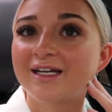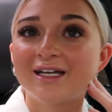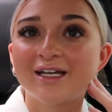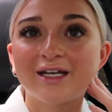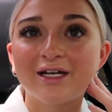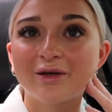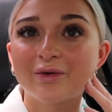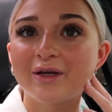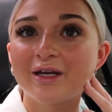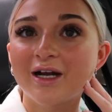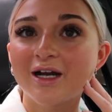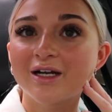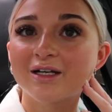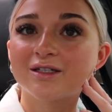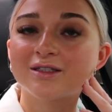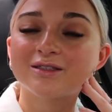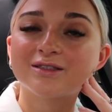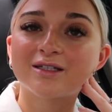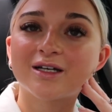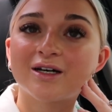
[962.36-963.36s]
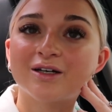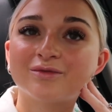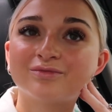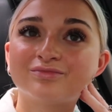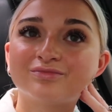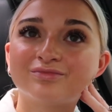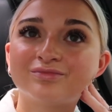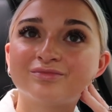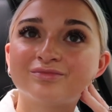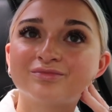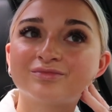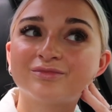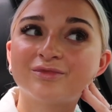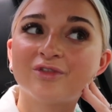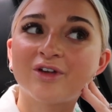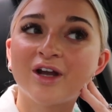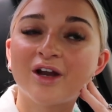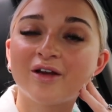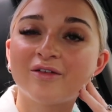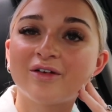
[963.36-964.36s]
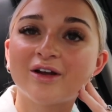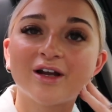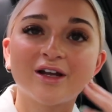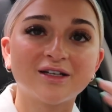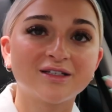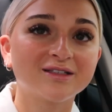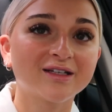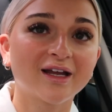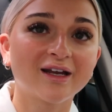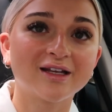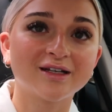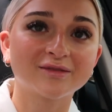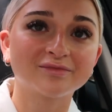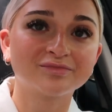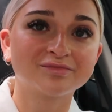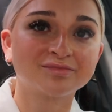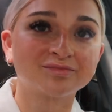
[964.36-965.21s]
here we are. So very, very exciting.